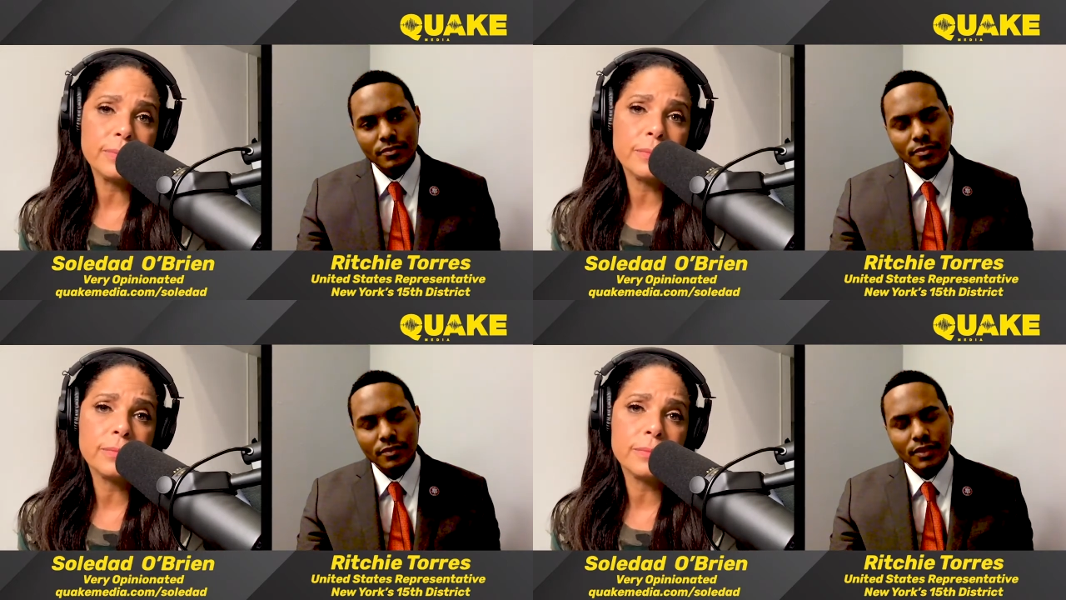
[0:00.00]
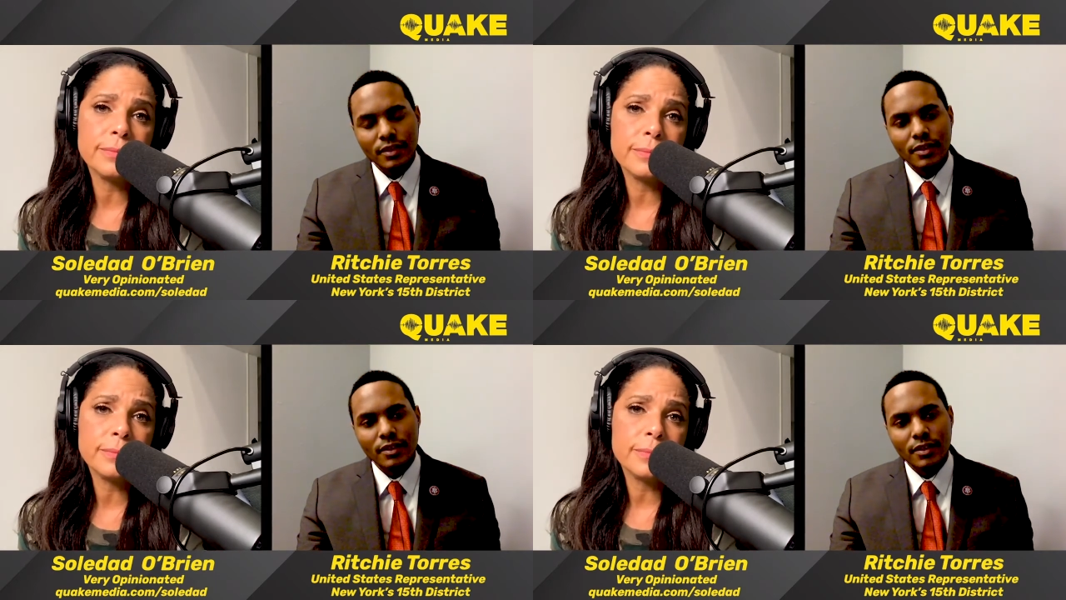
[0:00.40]

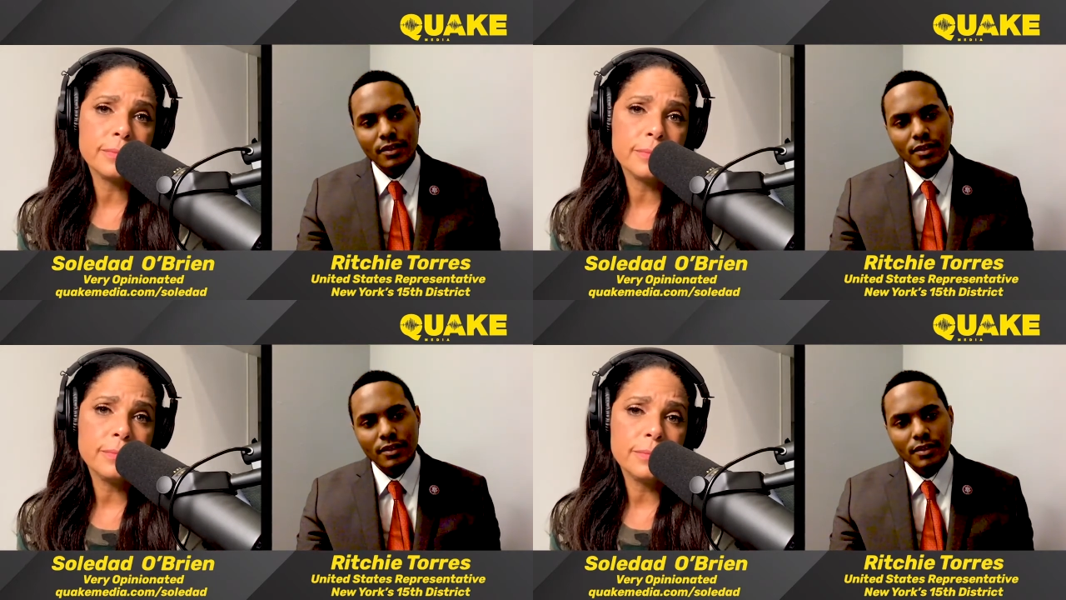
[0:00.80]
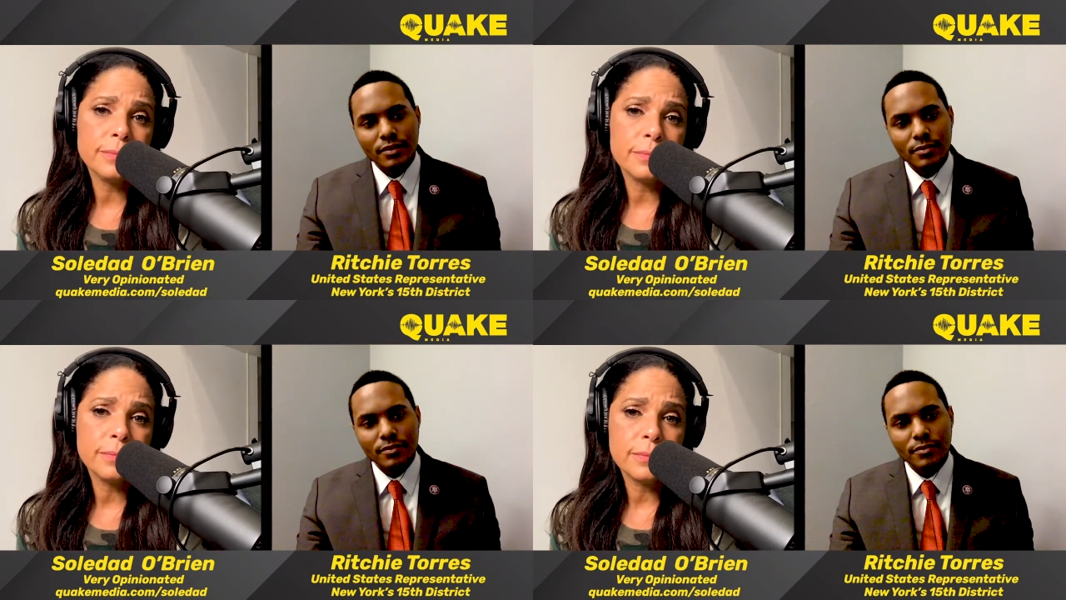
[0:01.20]

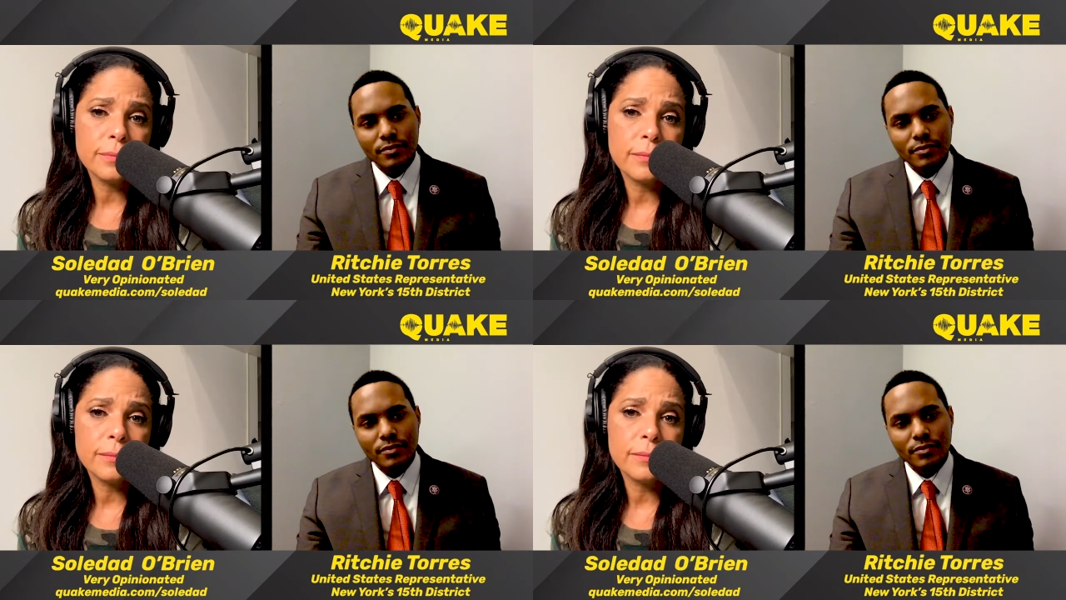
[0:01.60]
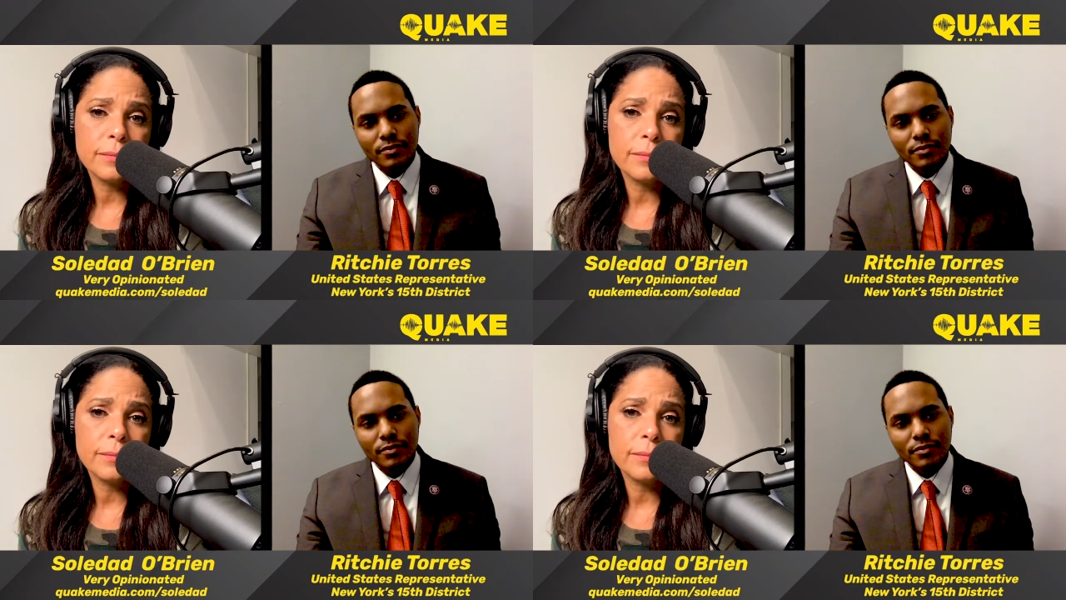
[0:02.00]
(no one is talking)